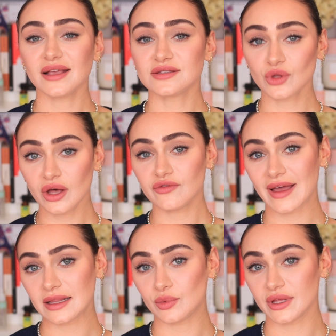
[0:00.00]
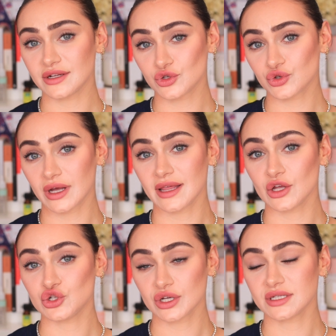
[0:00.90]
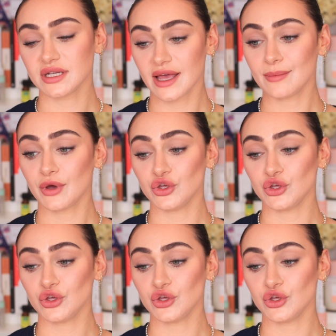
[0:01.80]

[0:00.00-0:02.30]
It's not available in Australia just yet,